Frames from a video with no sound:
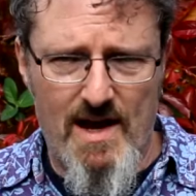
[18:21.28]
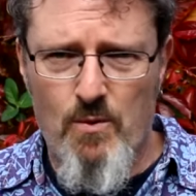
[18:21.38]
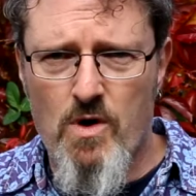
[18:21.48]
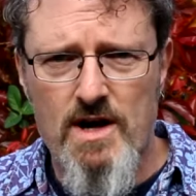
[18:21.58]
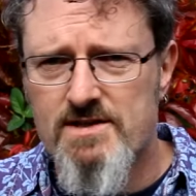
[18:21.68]

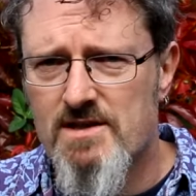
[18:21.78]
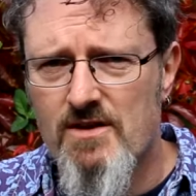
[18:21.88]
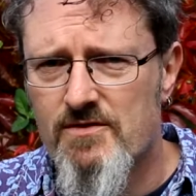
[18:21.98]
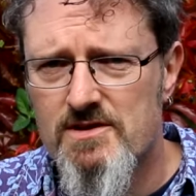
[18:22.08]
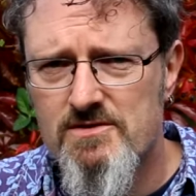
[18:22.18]
that white
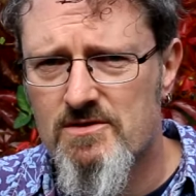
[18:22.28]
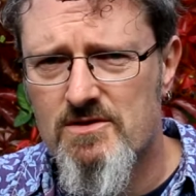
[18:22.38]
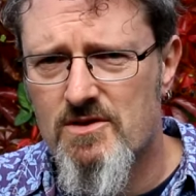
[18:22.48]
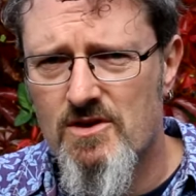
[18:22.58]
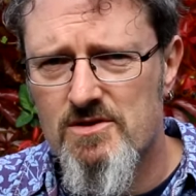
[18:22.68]
stuff is
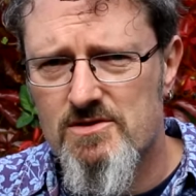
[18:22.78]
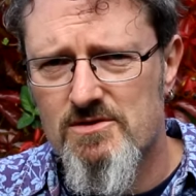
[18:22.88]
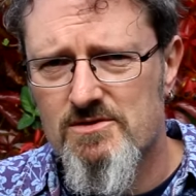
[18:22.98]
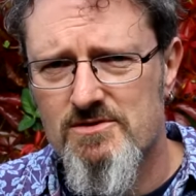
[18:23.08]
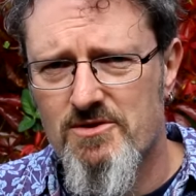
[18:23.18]
good
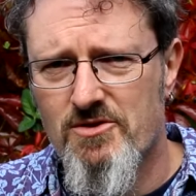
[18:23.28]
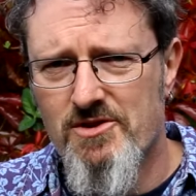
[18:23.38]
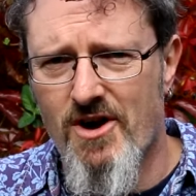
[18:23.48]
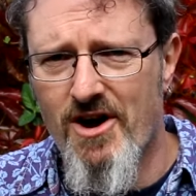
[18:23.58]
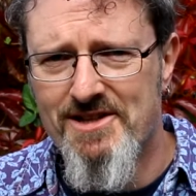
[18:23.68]
or
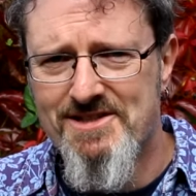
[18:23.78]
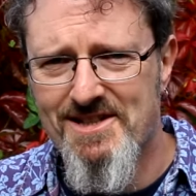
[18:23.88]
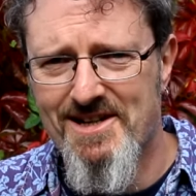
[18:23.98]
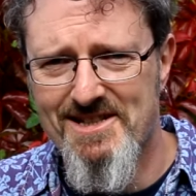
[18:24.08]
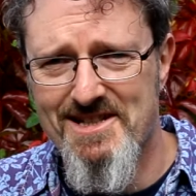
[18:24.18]
not.
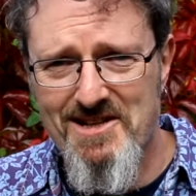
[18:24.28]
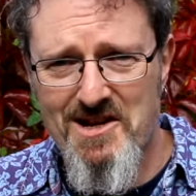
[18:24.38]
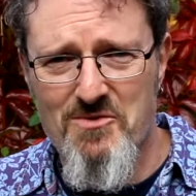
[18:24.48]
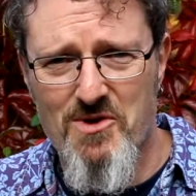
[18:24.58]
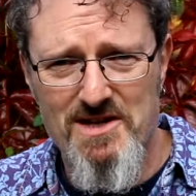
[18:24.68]
I don't
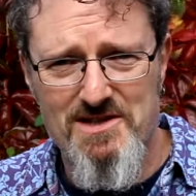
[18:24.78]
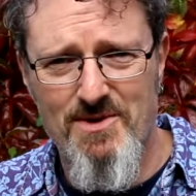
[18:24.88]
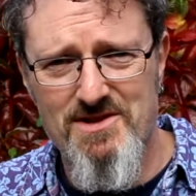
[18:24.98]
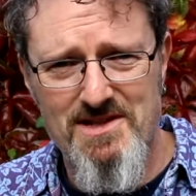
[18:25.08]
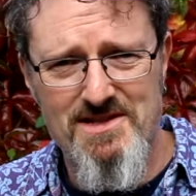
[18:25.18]
know, white
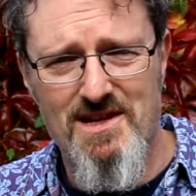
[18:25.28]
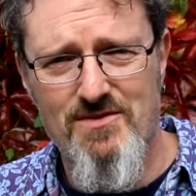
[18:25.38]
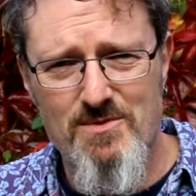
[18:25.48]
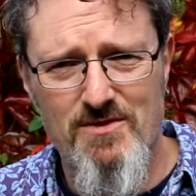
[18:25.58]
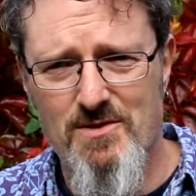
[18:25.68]
spongy stuff
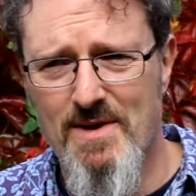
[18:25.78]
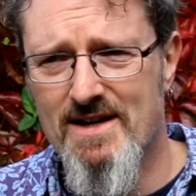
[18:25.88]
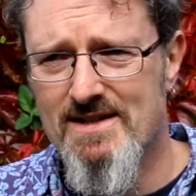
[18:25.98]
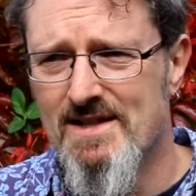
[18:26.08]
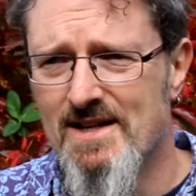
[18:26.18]
you're moving
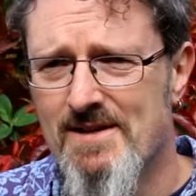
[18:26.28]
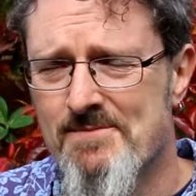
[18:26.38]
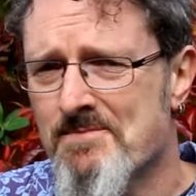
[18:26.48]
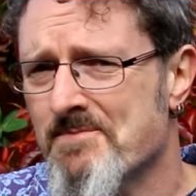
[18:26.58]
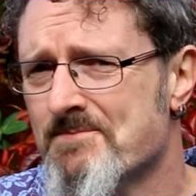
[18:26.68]
about.
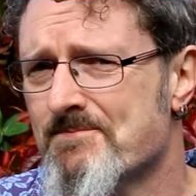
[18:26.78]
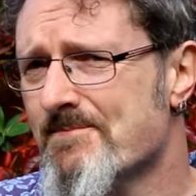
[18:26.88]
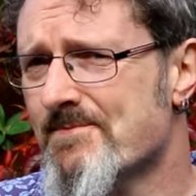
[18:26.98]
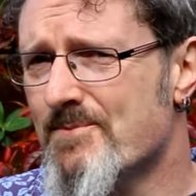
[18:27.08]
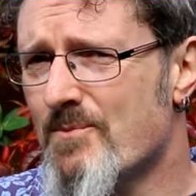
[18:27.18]

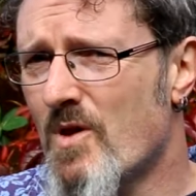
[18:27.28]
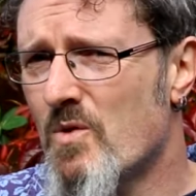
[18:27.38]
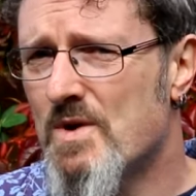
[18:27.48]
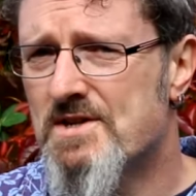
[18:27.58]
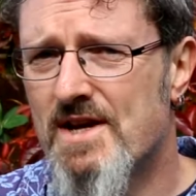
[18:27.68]

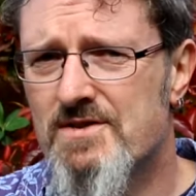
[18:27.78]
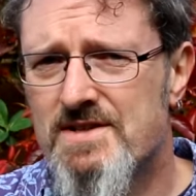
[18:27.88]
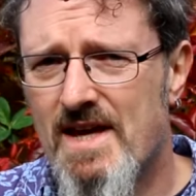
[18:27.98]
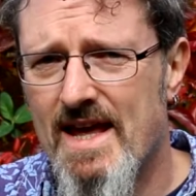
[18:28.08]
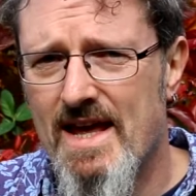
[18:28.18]
We shall
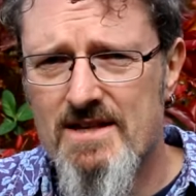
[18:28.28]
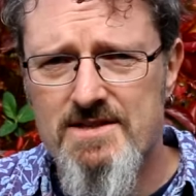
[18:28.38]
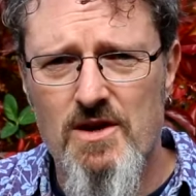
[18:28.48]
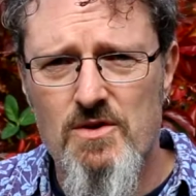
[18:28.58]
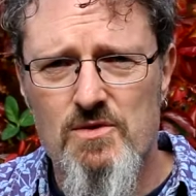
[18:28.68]
see.
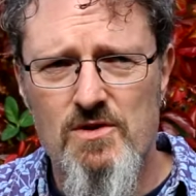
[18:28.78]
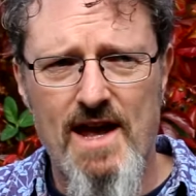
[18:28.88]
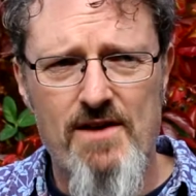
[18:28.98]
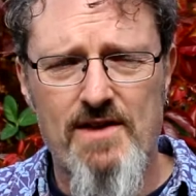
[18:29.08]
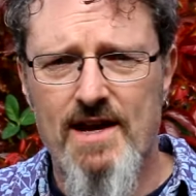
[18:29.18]
So
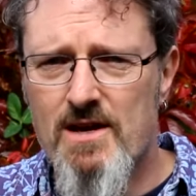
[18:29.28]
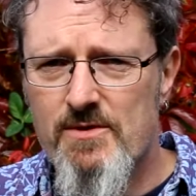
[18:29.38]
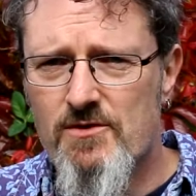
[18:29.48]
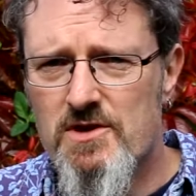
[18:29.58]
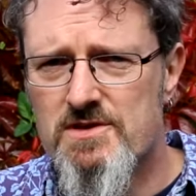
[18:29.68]
look out for that
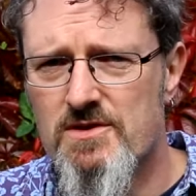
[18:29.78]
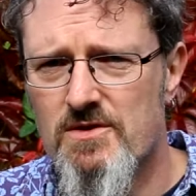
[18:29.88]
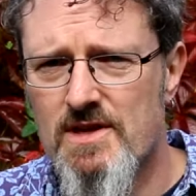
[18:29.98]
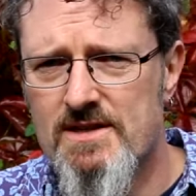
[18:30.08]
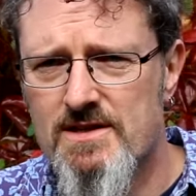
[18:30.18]
coming very
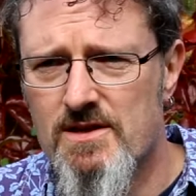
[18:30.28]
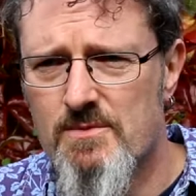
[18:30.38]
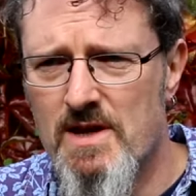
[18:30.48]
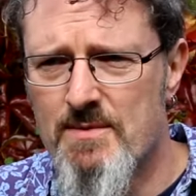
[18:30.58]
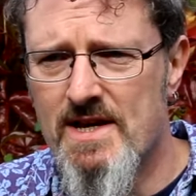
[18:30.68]
soon. That's going
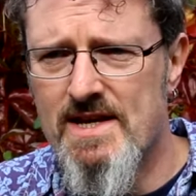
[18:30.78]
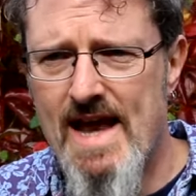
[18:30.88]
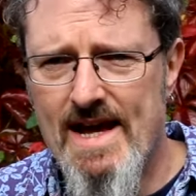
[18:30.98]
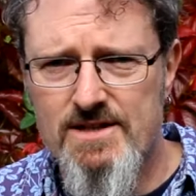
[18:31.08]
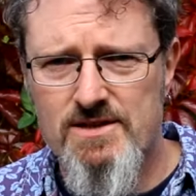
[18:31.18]
to be my
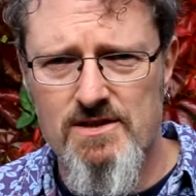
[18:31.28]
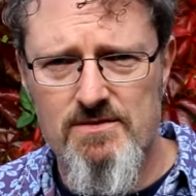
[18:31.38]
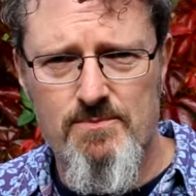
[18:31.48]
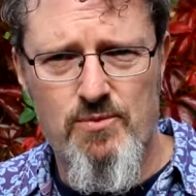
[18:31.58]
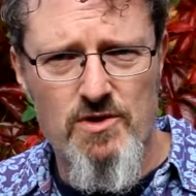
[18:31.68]
next
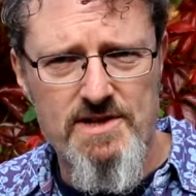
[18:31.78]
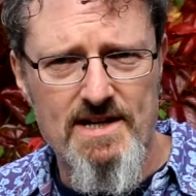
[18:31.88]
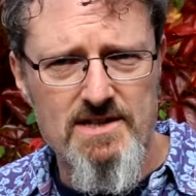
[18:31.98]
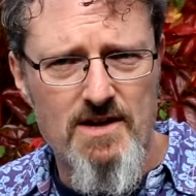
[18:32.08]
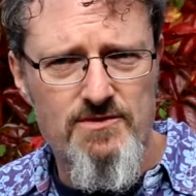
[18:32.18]

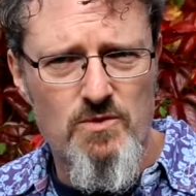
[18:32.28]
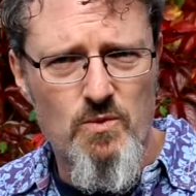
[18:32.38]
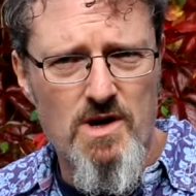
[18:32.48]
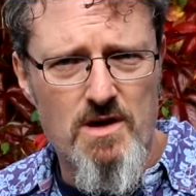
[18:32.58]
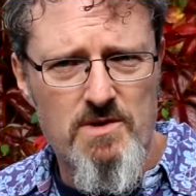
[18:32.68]
project after the
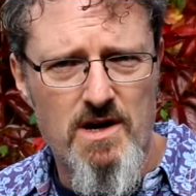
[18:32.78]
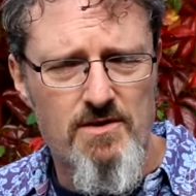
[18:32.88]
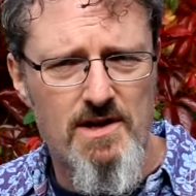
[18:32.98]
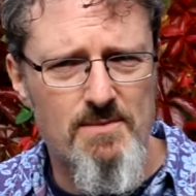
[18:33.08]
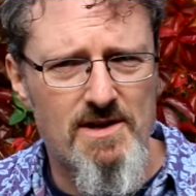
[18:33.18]
one I'm
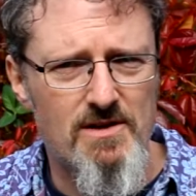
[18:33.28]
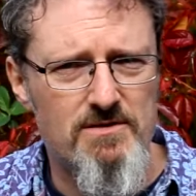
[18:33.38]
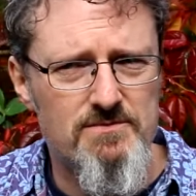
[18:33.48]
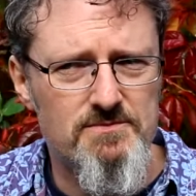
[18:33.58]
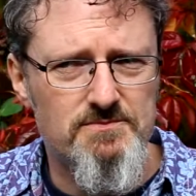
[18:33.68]
currently in the middle of,